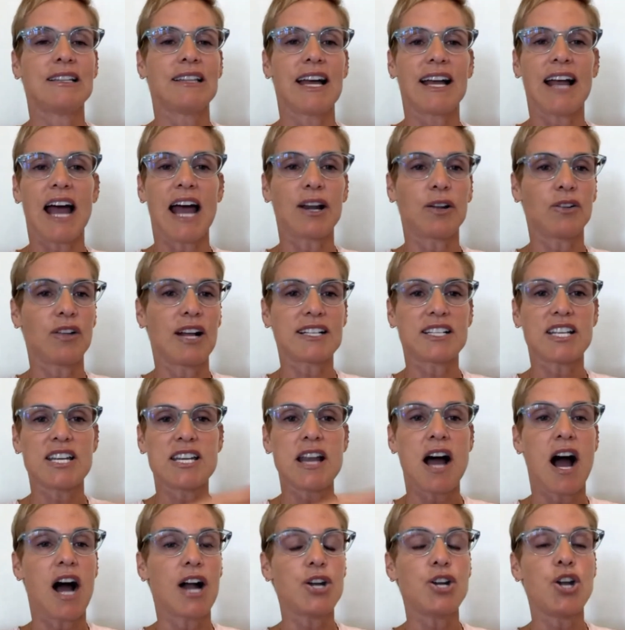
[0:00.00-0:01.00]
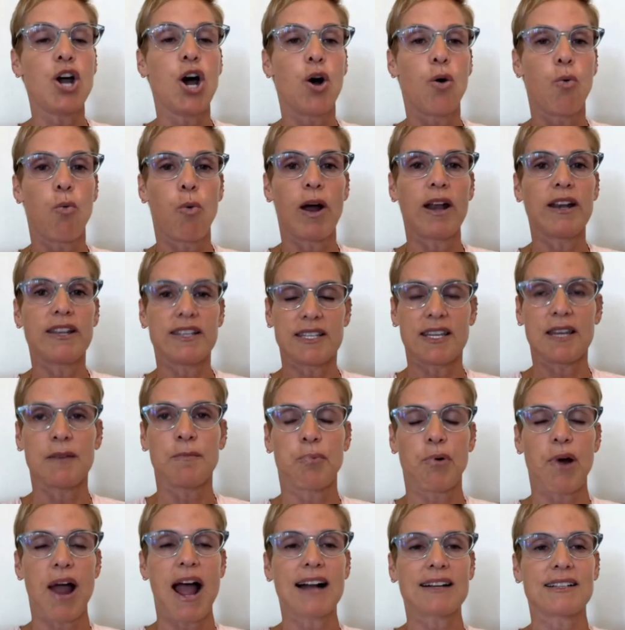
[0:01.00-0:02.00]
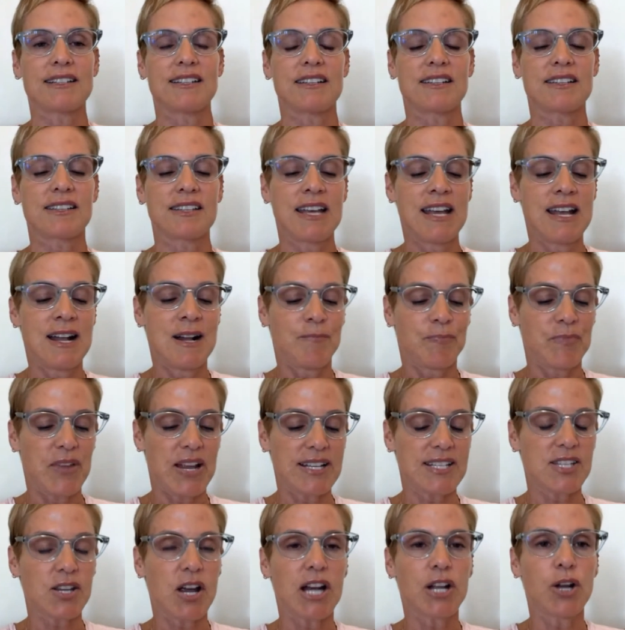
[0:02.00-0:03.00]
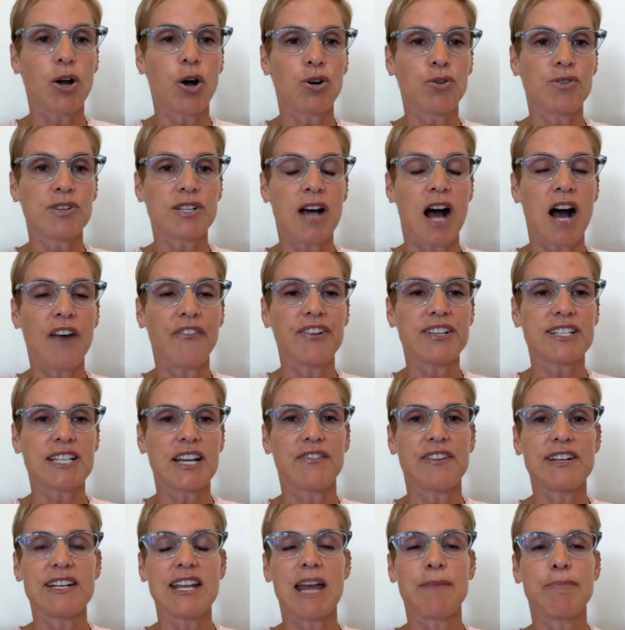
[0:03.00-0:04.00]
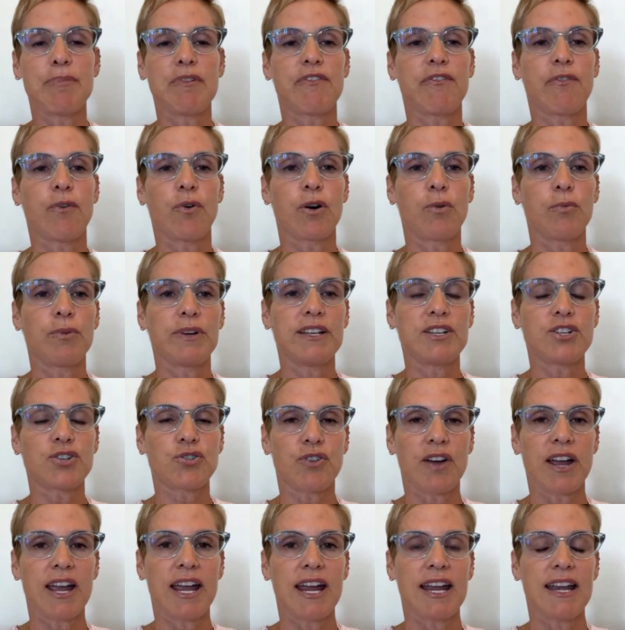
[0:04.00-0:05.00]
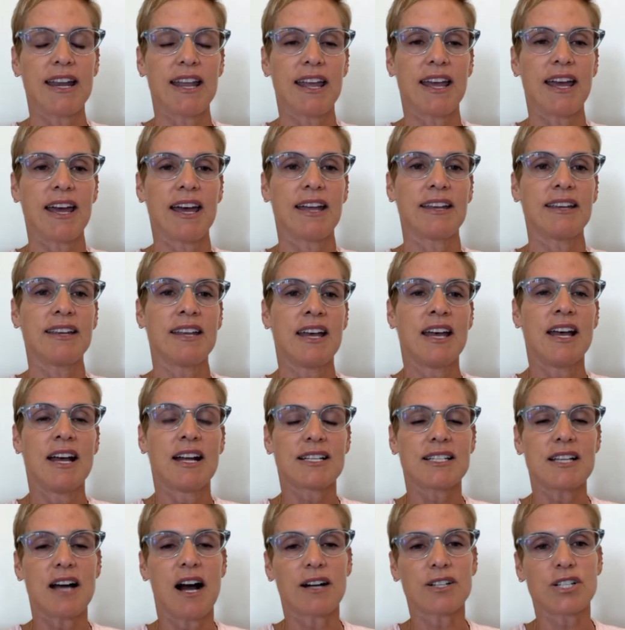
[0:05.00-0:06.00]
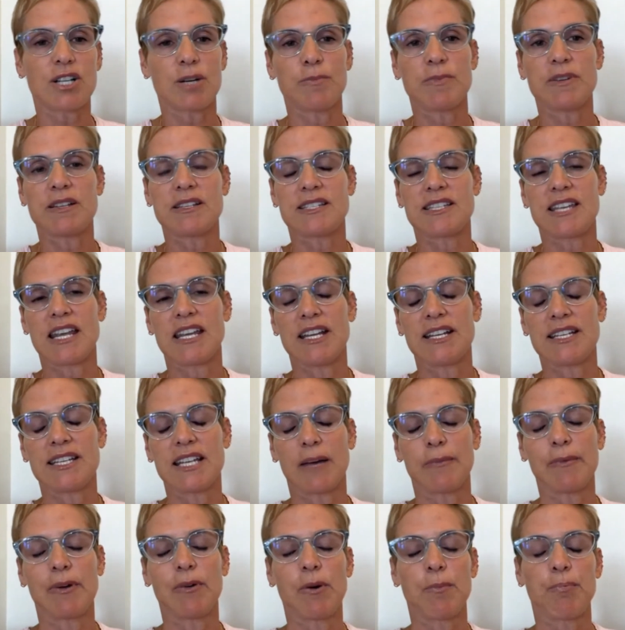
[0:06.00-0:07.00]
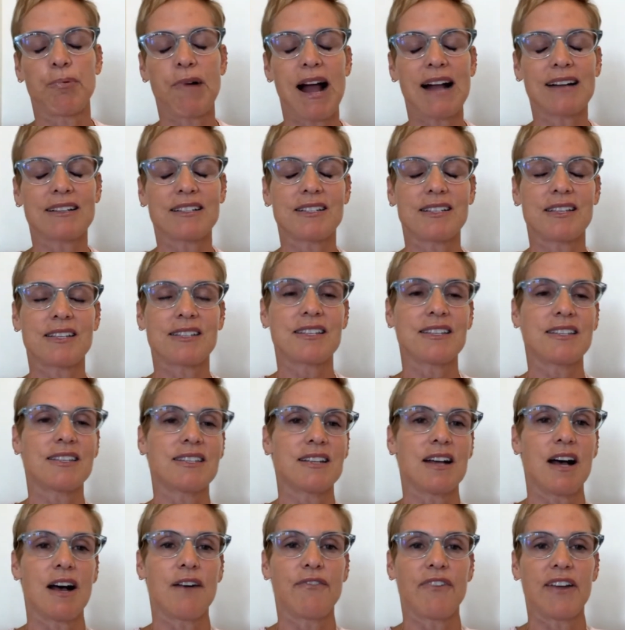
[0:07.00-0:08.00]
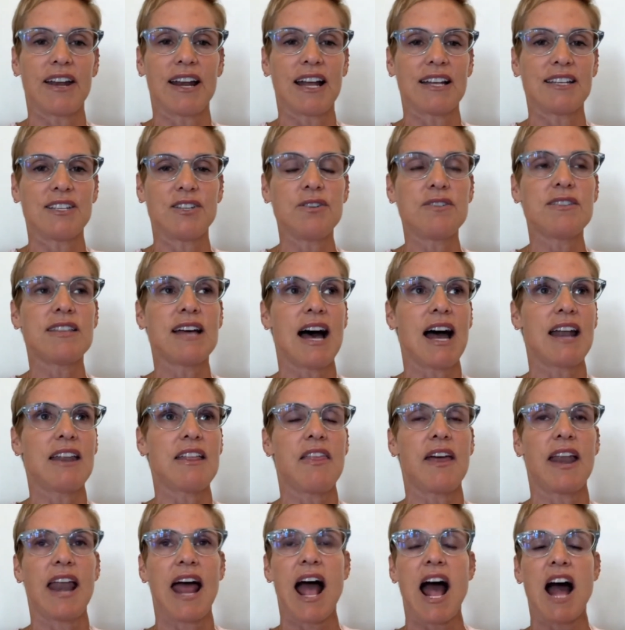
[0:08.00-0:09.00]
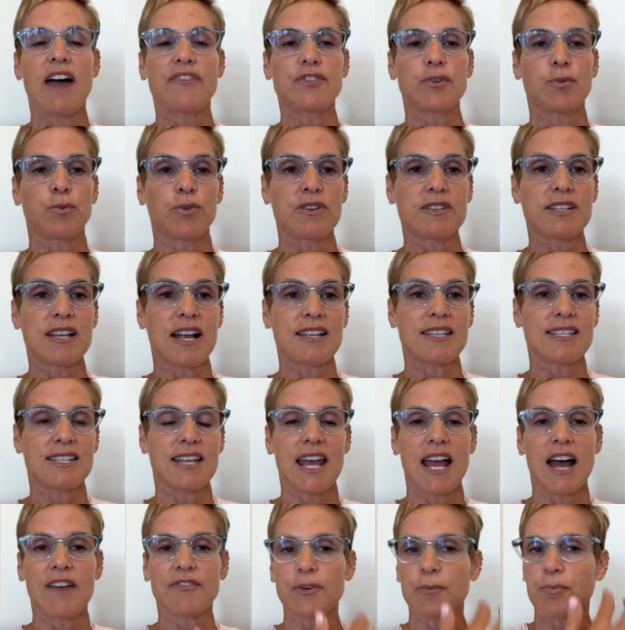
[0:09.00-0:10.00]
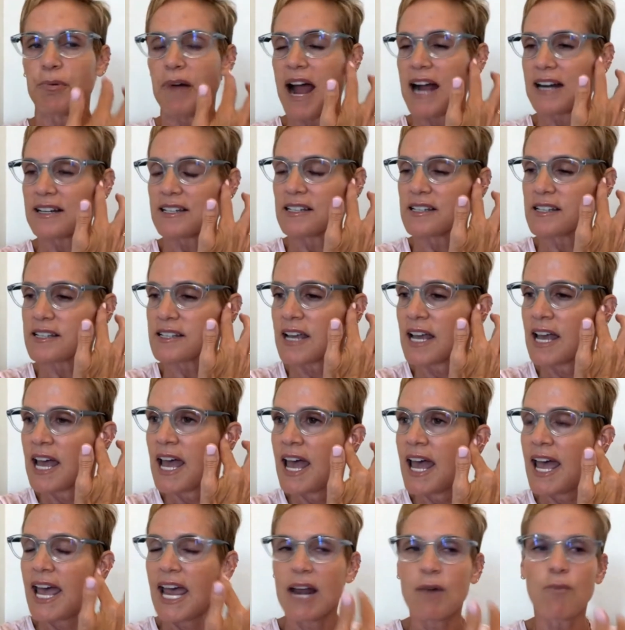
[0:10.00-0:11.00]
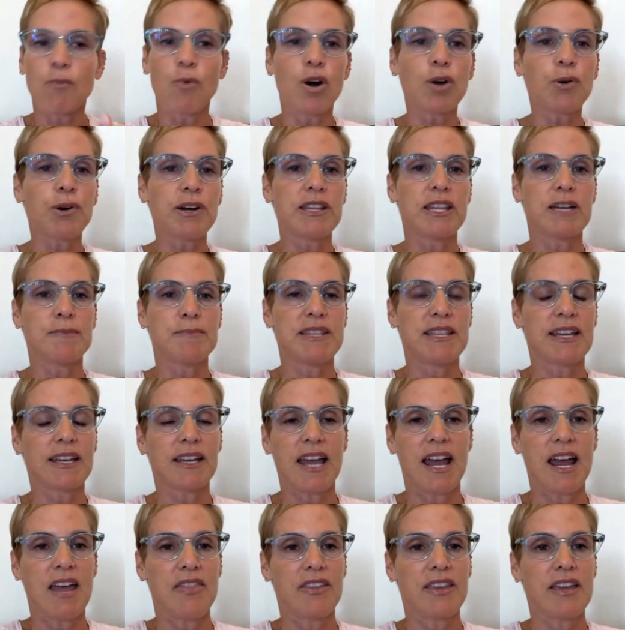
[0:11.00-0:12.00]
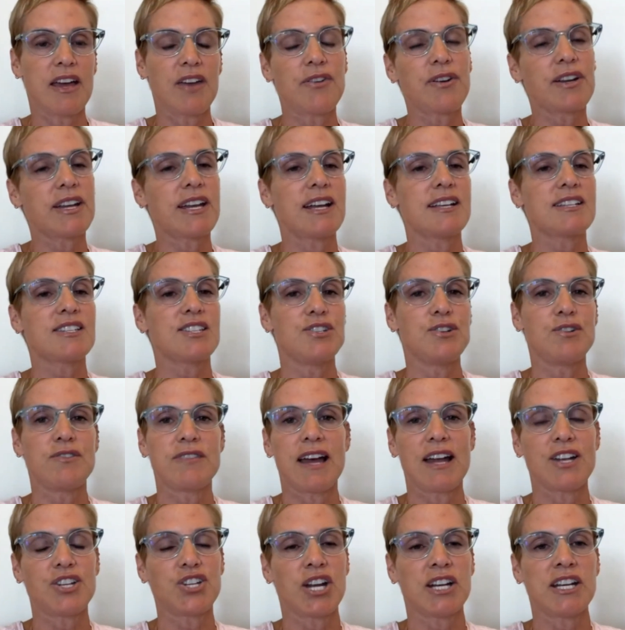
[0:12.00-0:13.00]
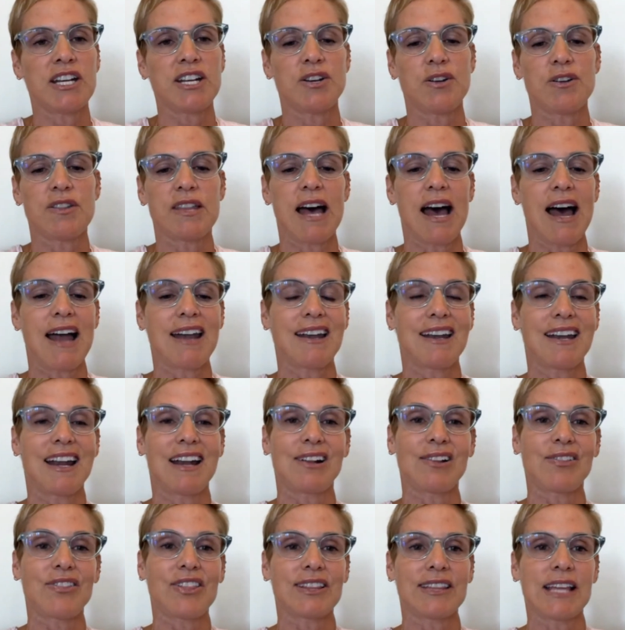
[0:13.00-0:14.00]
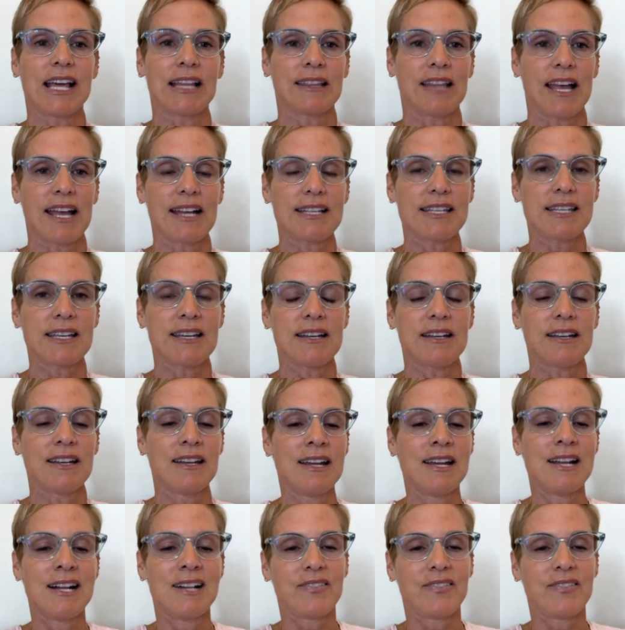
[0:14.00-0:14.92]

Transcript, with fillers: Like, I don't like to not know what's in practice. And so I'd go to his office every day before we train and talk to him, and he'd tell me what practices and stuff. And I'd do that. And then afterwards, I'd stay after practice and work with him. And the other kids knew that. Jenny knew that. And I don't think they liked it.